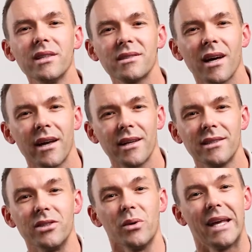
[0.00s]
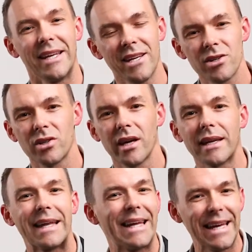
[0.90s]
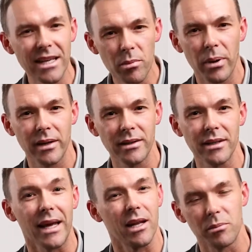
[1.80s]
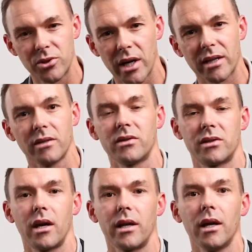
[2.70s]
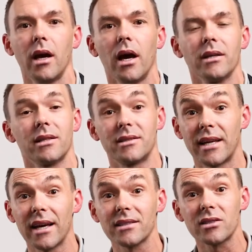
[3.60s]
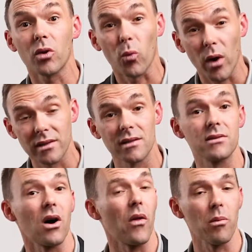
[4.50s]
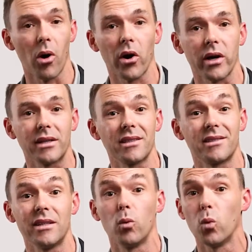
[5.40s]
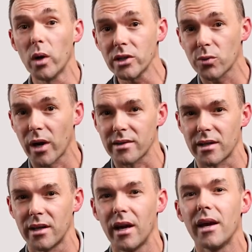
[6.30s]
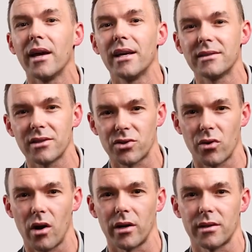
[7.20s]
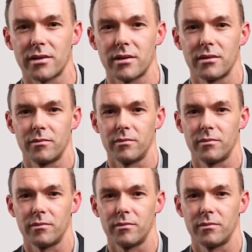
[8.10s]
decided to initiate an independent and objective study to test the resins on the market to see which resin is the strongest.